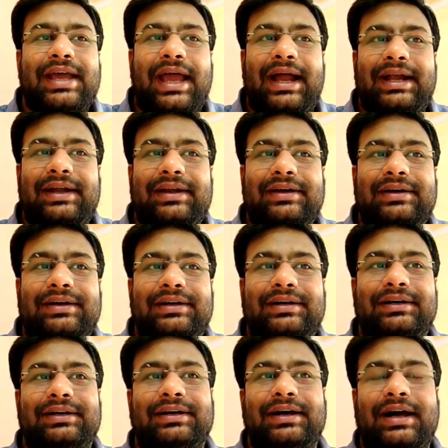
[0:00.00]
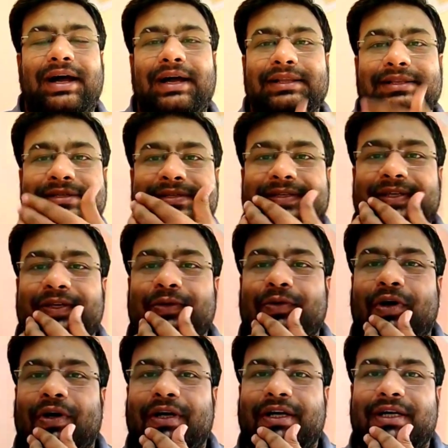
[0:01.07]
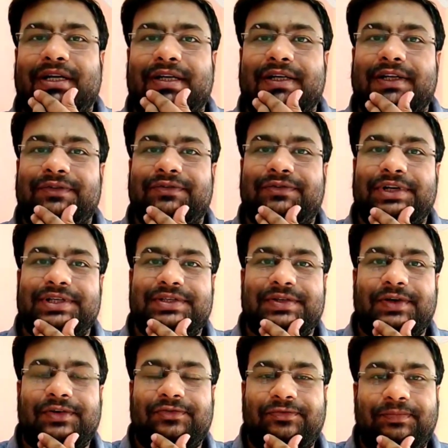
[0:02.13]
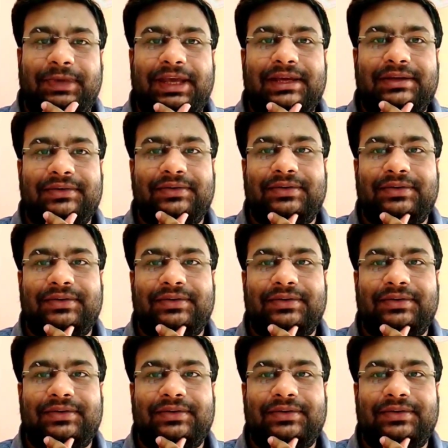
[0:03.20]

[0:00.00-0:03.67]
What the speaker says: and I'll see you on 31st of May,